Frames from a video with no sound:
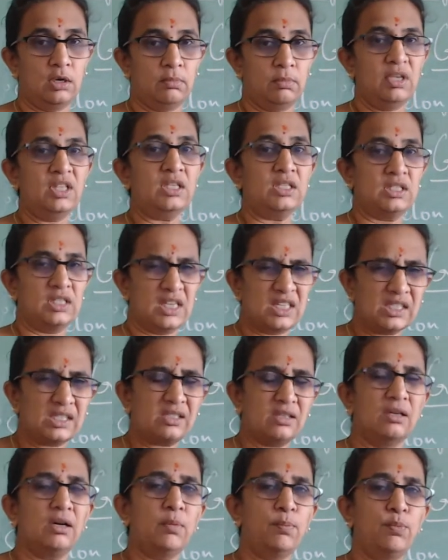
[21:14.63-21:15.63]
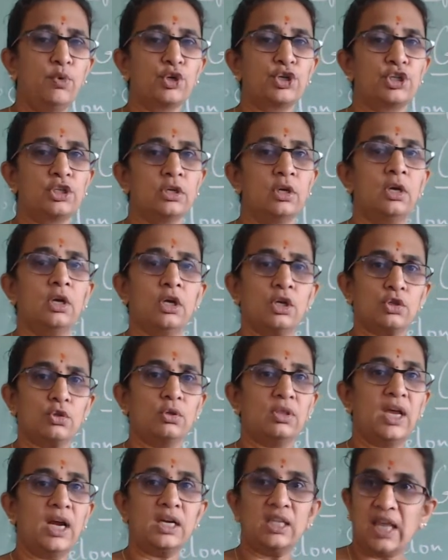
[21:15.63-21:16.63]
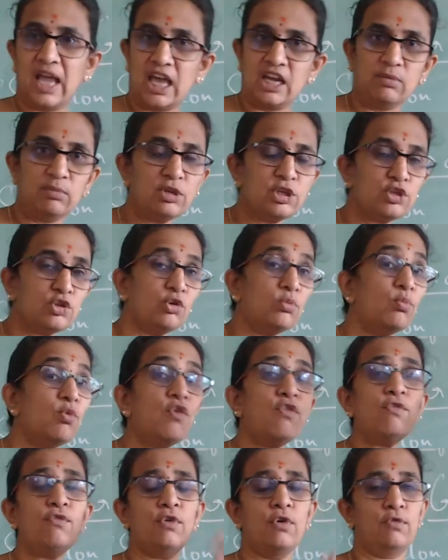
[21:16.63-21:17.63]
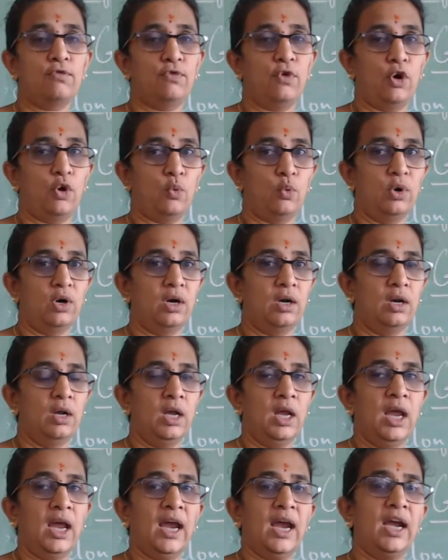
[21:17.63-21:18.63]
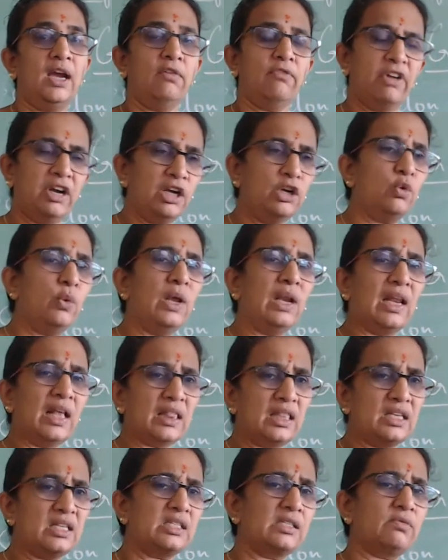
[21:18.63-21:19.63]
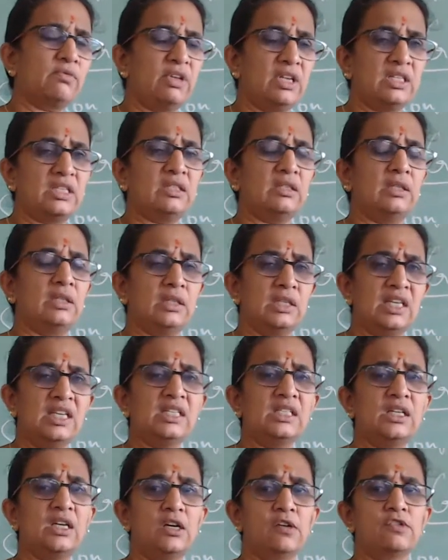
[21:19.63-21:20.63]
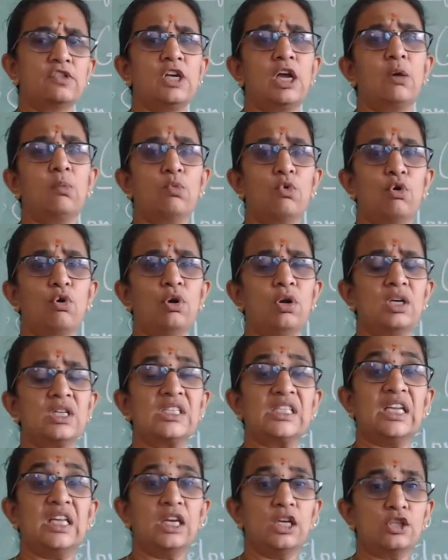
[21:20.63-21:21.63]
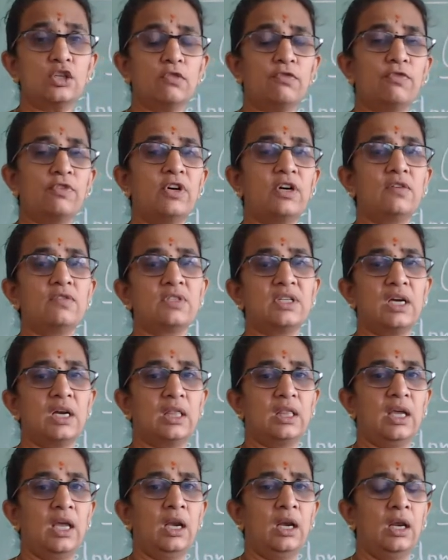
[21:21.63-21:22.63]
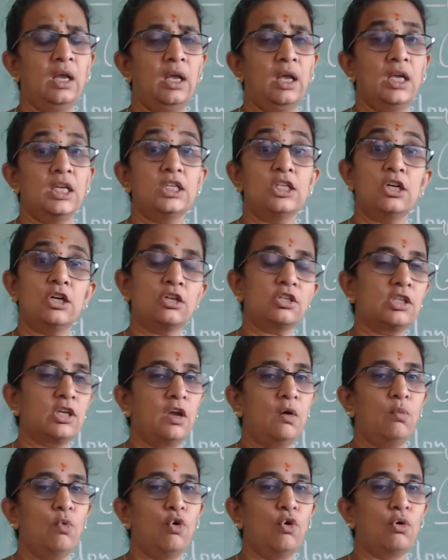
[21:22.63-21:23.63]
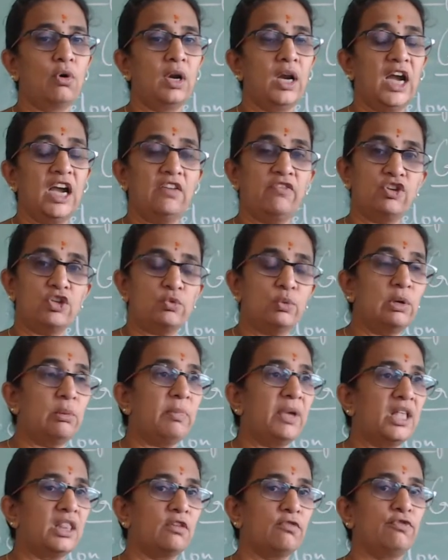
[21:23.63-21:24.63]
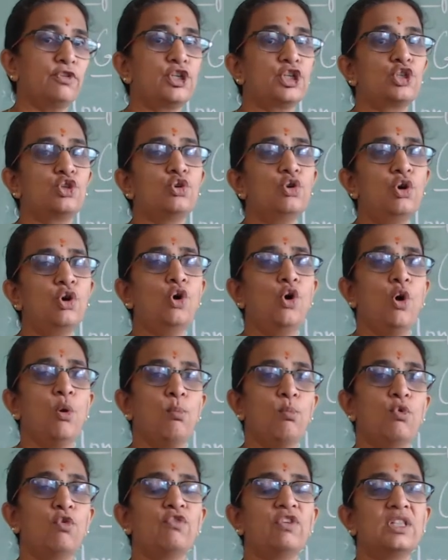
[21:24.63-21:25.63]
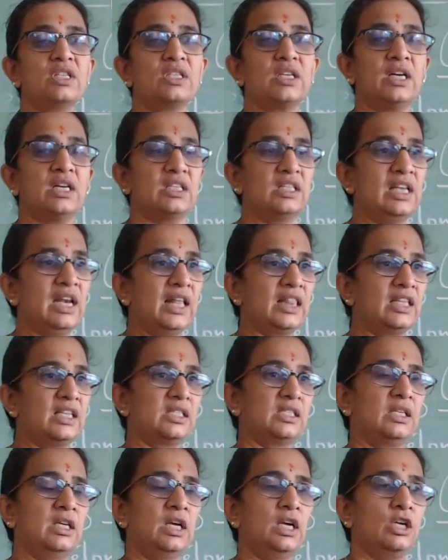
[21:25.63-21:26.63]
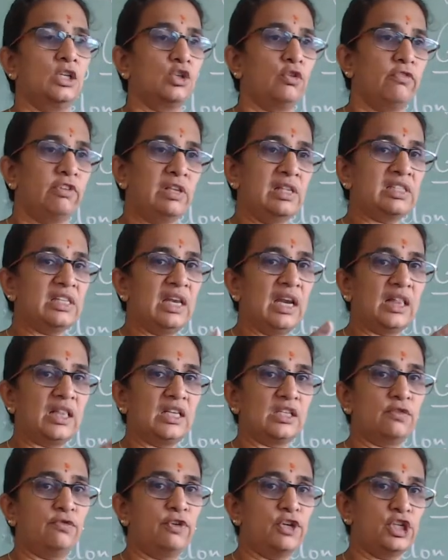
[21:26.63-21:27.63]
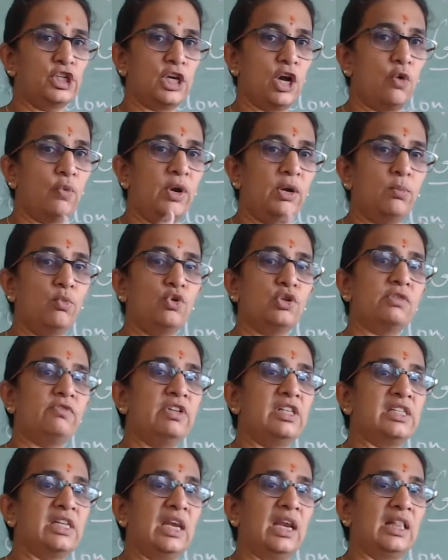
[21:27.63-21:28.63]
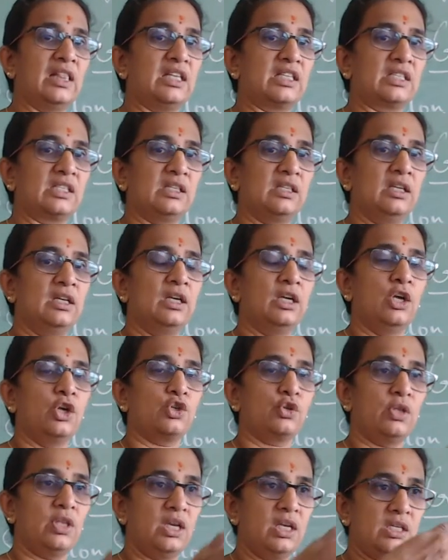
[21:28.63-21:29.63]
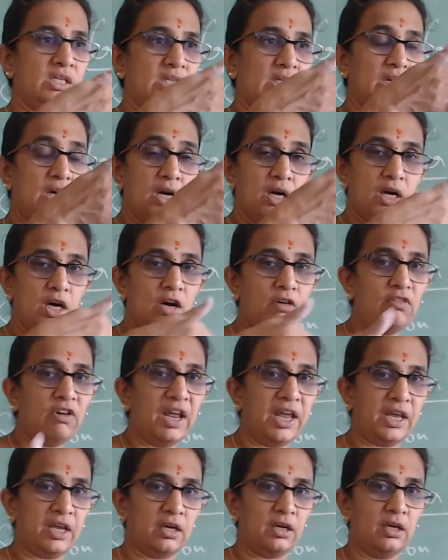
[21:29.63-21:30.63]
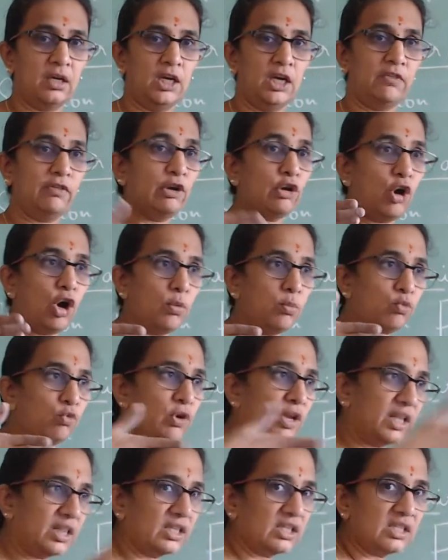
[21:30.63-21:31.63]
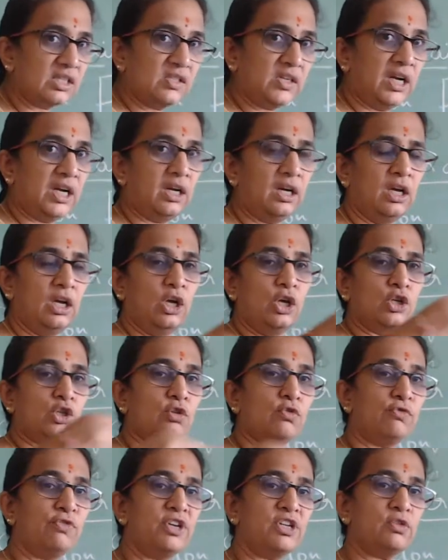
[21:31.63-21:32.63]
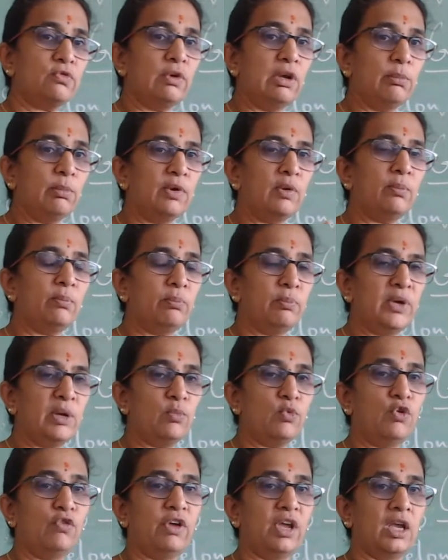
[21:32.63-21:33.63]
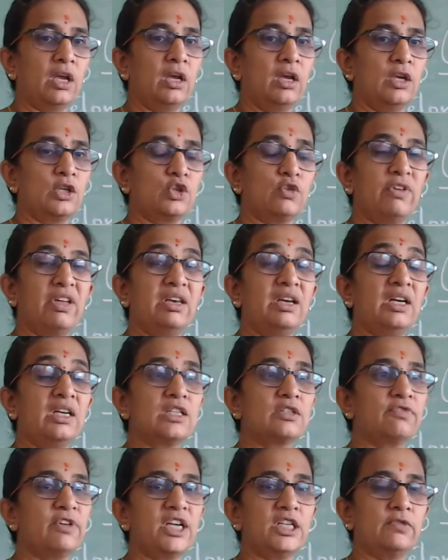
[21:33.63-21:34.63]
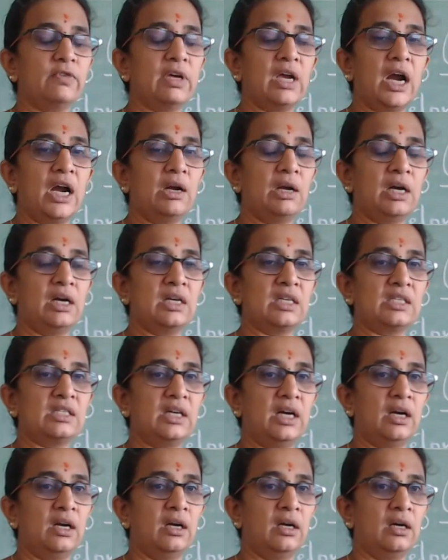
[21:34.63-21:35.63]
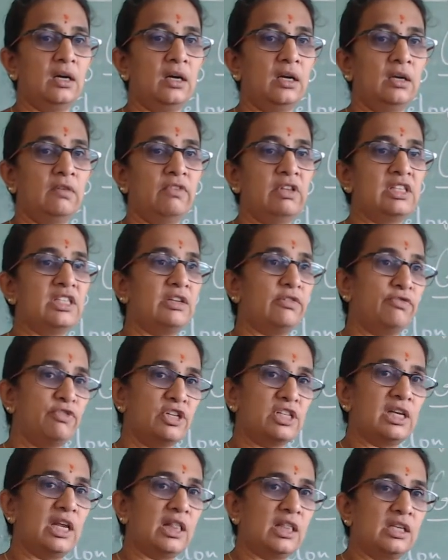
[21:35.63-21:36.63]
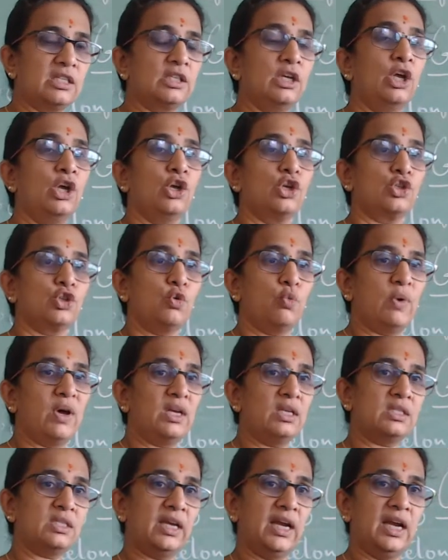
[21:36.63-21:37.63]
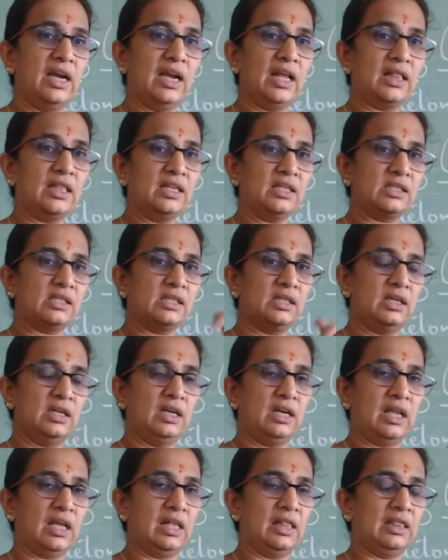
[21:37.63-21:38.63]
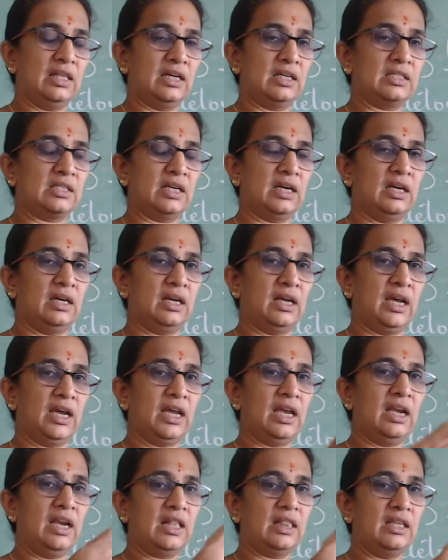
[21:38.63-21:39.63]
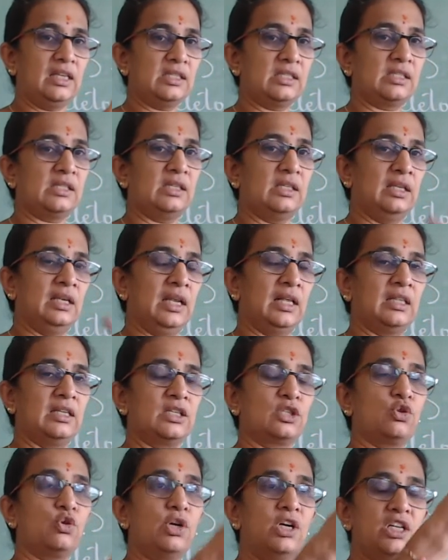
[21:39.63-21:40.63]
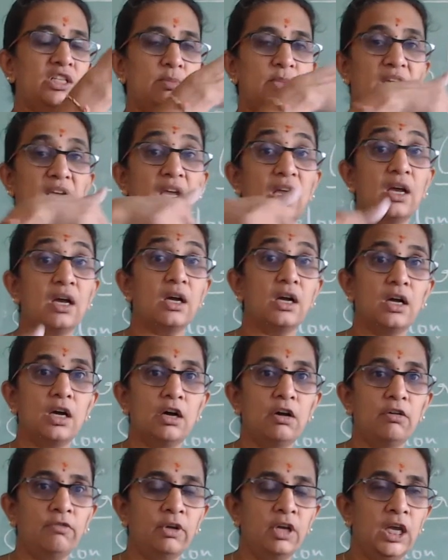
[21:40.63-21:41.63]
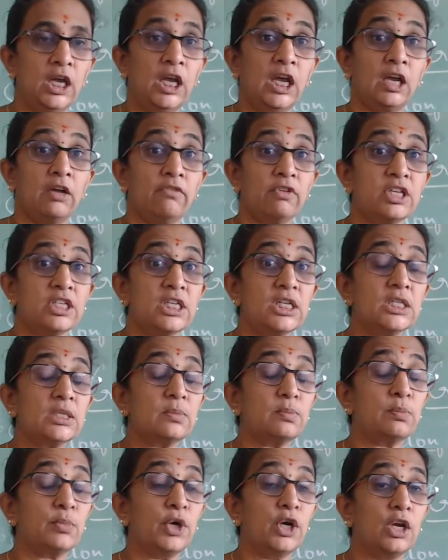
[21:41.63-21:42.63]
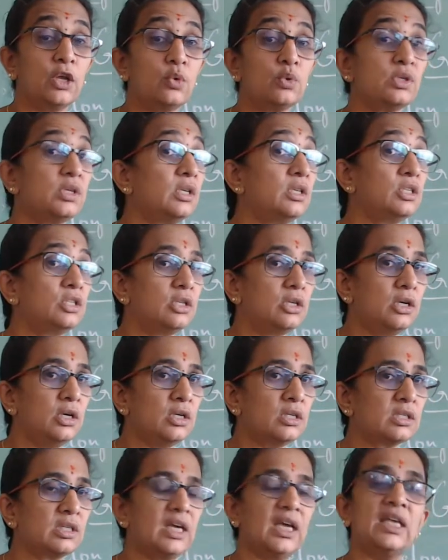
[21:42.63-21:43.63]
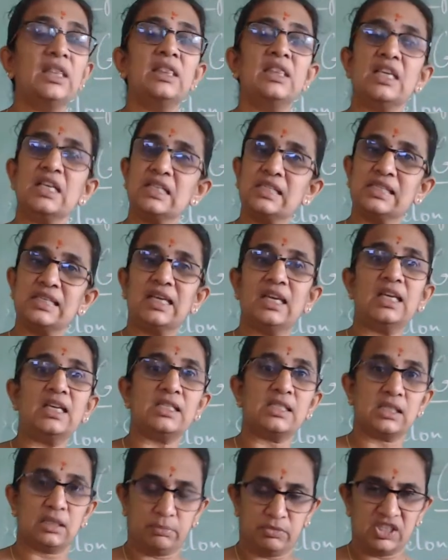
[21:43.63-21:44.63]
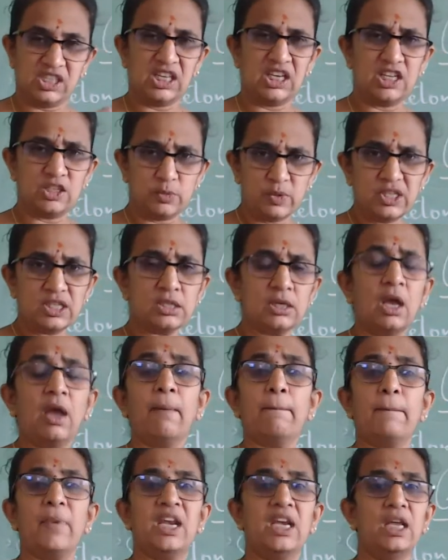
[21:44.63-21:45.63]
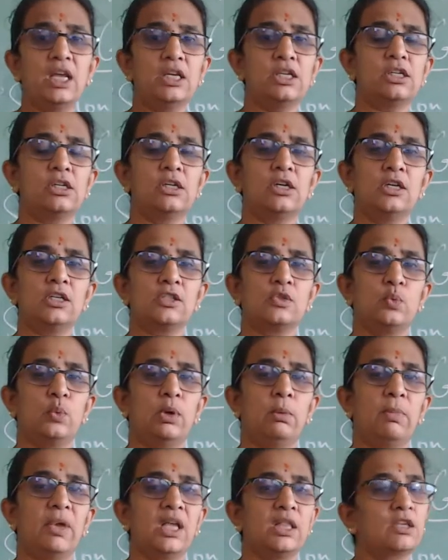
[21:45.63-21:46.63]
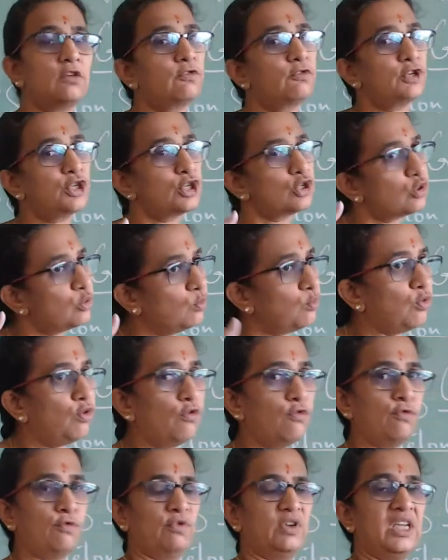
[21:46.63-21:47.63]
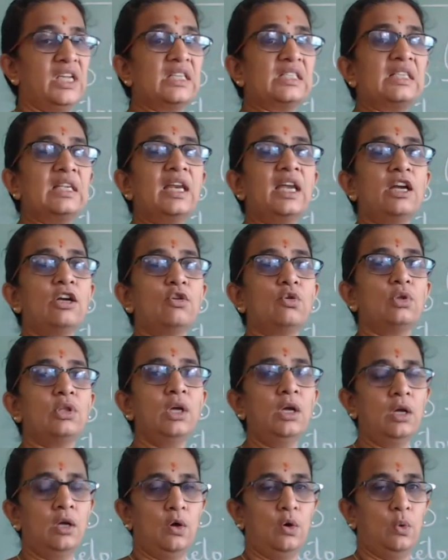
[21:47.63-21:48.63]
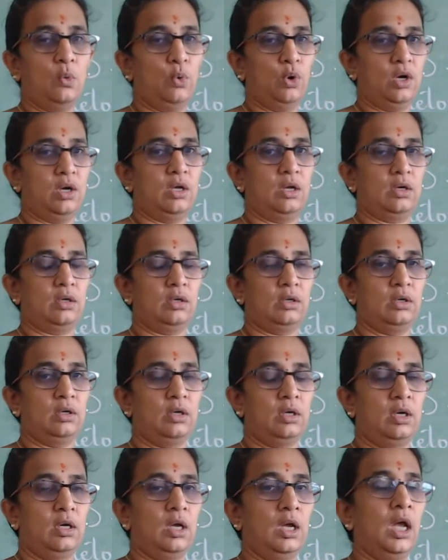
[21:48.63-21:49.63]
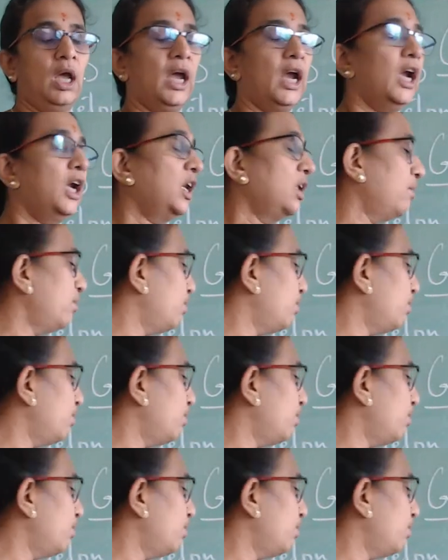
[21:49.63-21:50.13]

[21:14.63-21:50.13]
Means just a push so that the animal should move forward. And when doing like this, when these curves are more, series of curves are there, jerks are more, and which will make the fish to move inside. See like this. So we'll say like this. Fish, how it moves, we'll say like this. So there is a curve like, it will not move like this straight. So fish will be moving. So when it is fast, we can't understand. We'll say fish like this. So once the head like this, tail that side. Again like this, like this. So it is making a curve which is producing jerks, and this series means many jerks will make the fish to move easily into the water. And